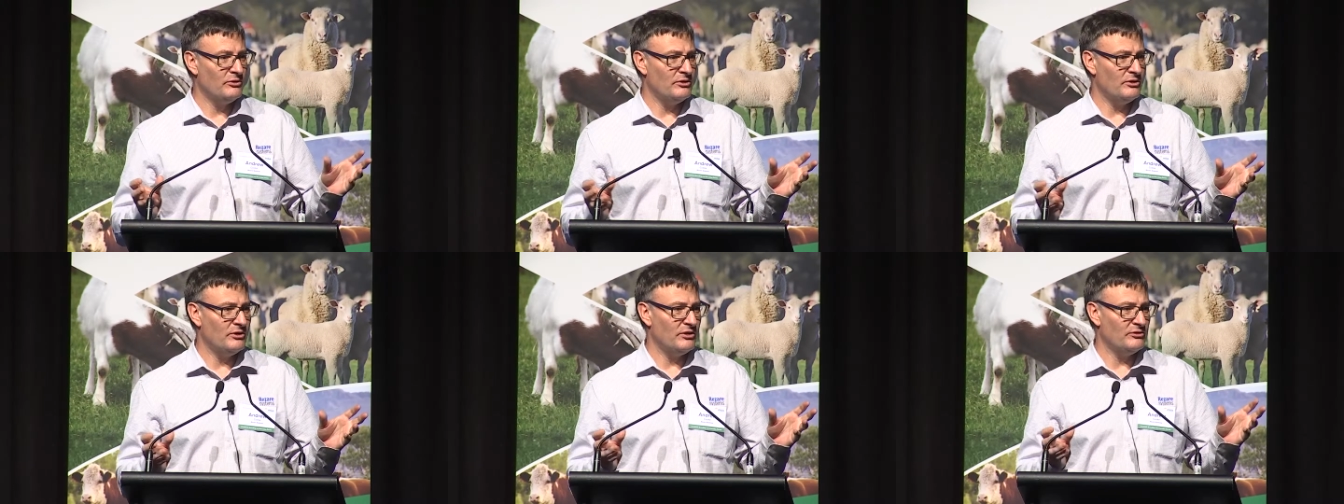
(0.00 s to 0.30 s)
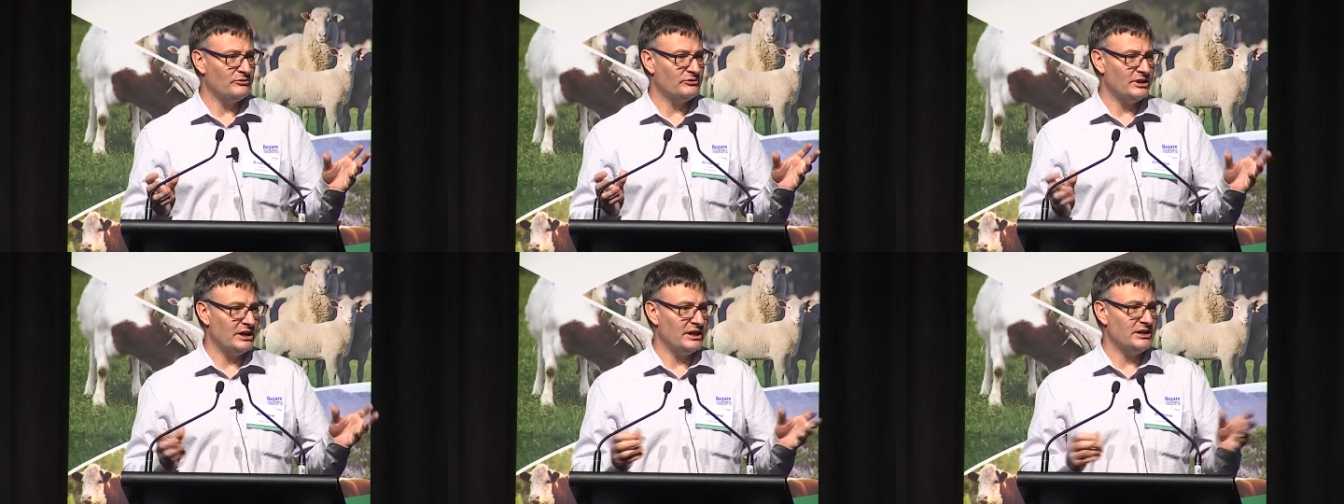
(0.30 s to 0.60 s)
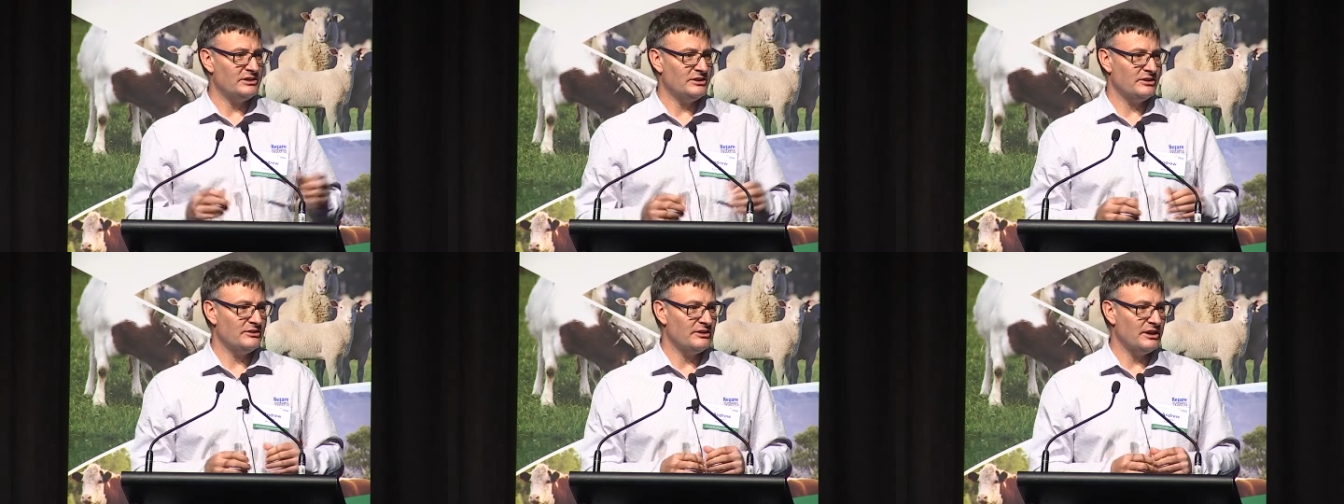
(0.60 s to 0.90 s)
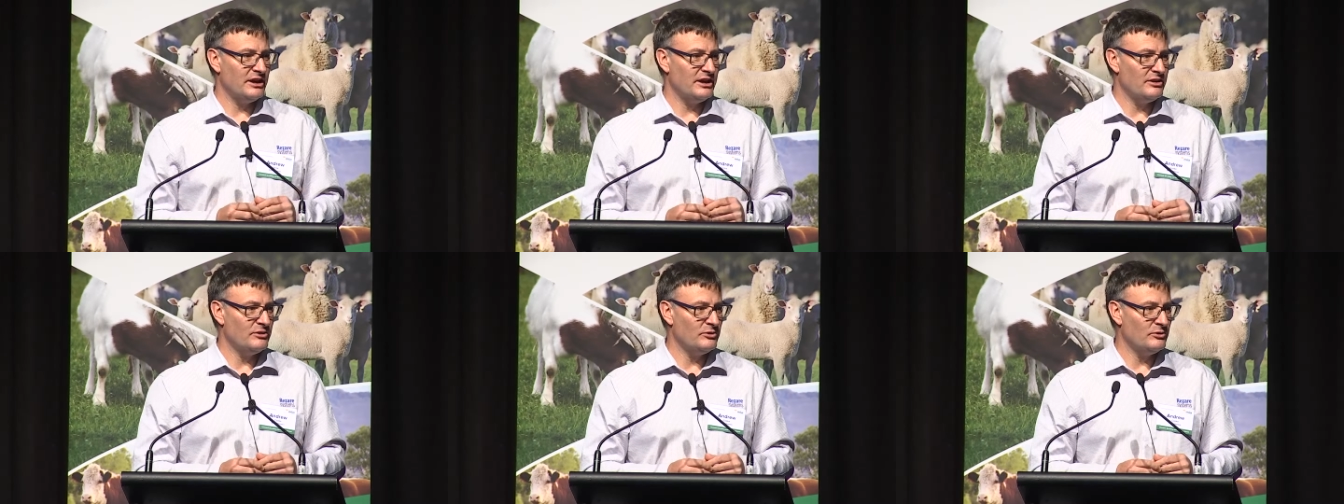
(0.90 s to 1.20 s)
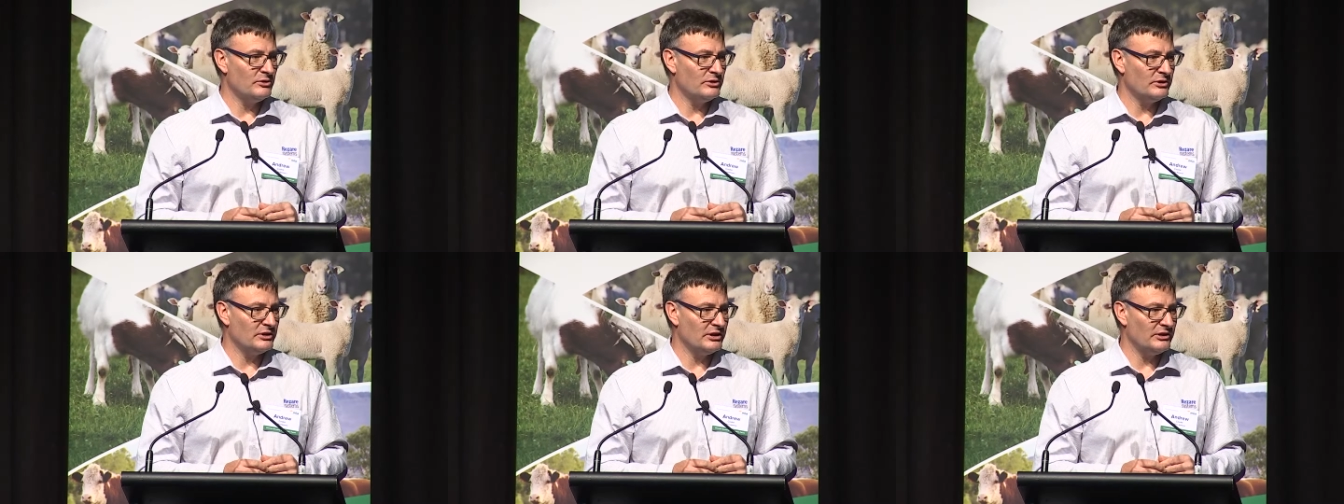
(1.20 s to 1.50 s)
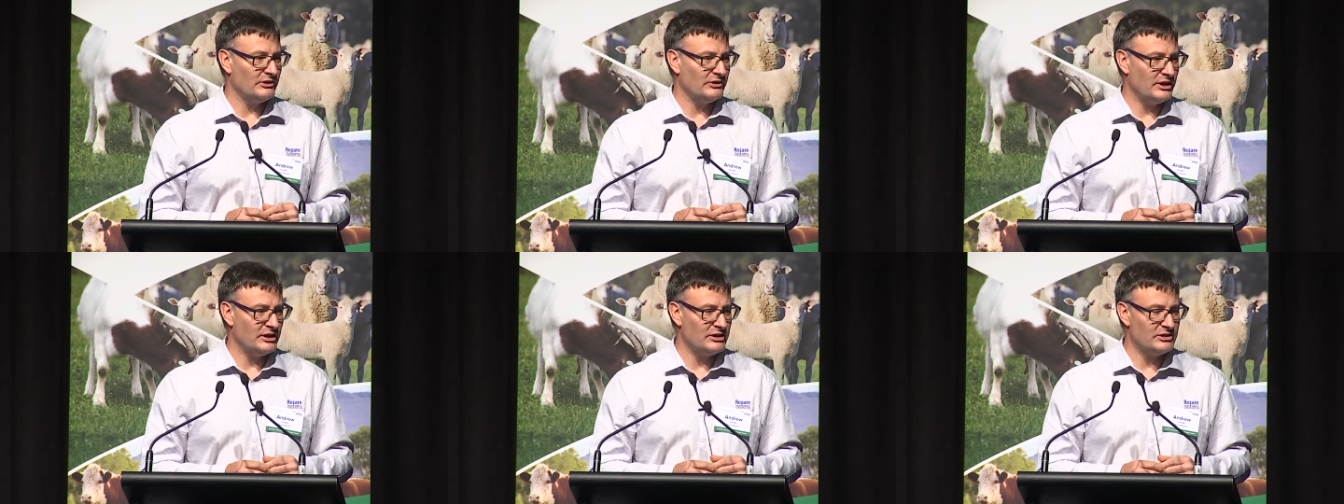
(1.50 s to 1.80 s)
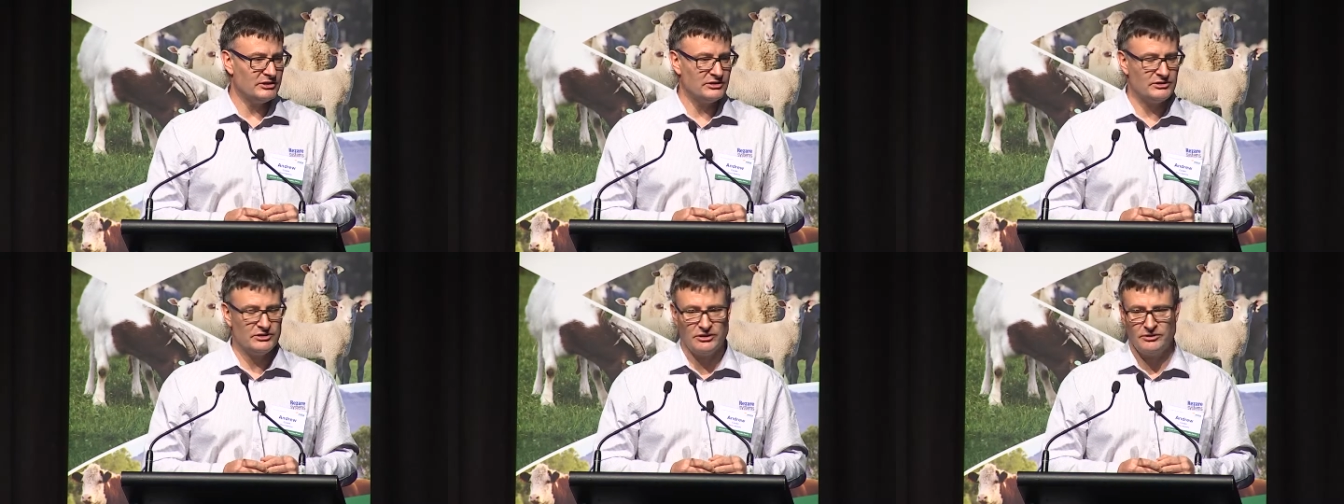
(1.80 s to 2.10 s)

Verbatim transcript: of data that organisations